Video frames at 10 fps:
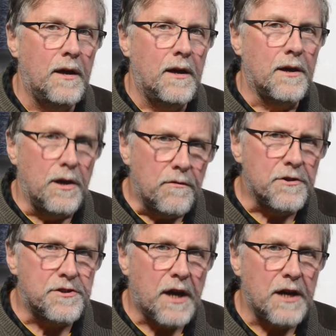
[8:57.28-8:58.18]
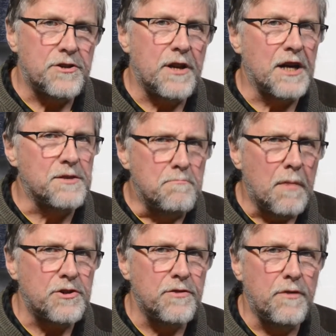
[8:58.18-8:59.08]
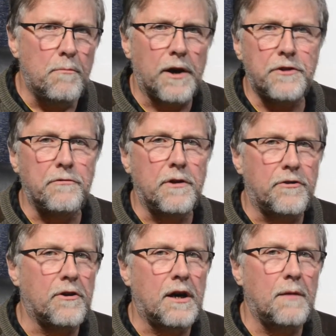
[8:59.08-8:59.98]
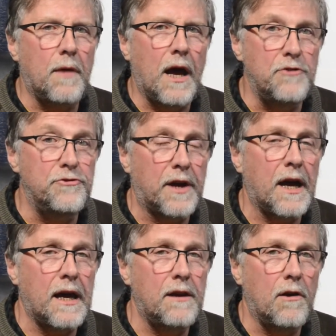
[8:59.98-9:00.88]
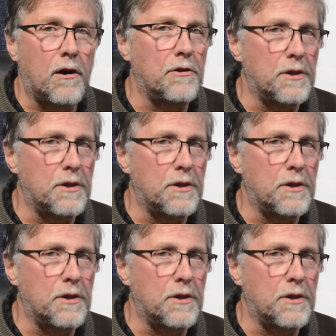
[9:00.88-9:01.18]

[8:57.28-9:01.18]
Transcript: Give the station as much of your monitoring time as you can on the